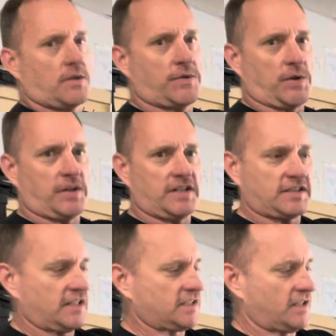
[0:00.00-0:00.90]

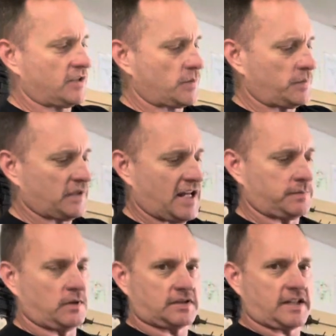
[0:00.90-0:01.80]
36-inch black
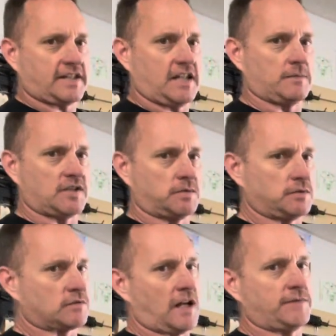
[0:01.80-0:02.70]
multi-cam double
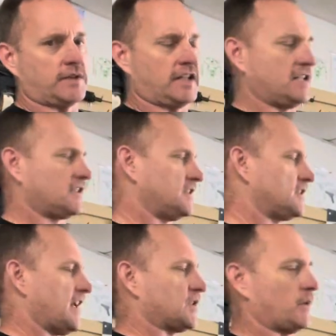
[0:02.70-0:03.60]
rifle cases.
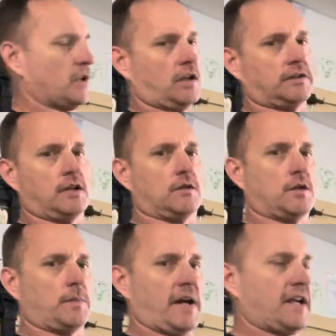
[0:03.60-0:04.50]
As we all know, go
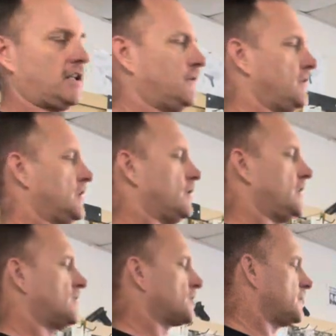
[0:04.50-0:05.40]
back in the video
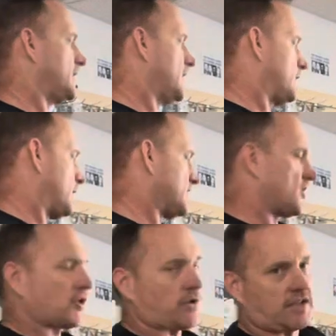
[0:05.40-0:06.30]
history and there is a
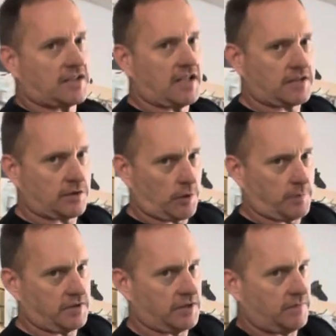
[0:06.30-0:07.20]
stress test
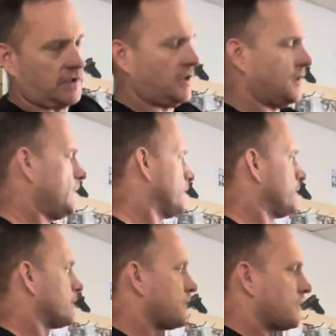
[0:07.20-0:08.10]
durability video.
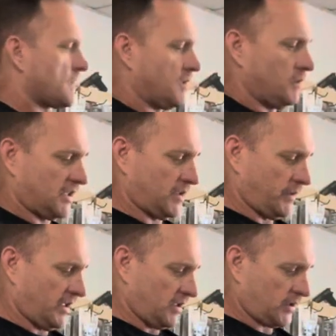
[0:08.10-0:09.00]
Let's see what
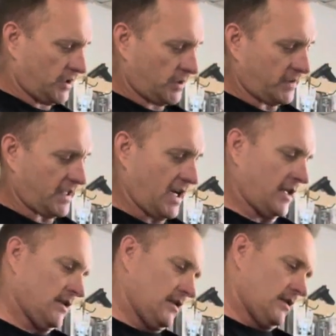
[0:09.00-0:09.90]
else goodies we got.
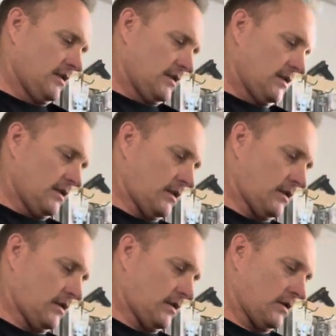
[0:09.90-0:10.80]

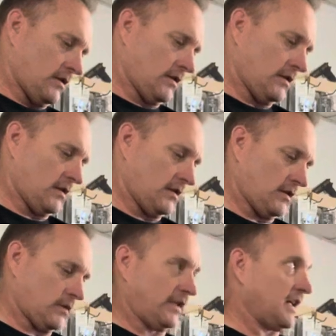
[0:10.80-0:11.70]

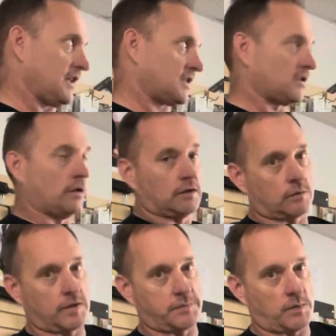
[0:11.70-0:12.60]
Oh, we got solo
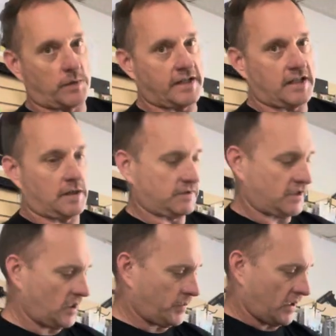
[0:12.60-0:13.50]
ripaway
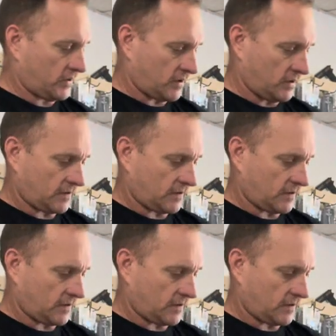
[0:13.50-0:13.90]
EMT pouches.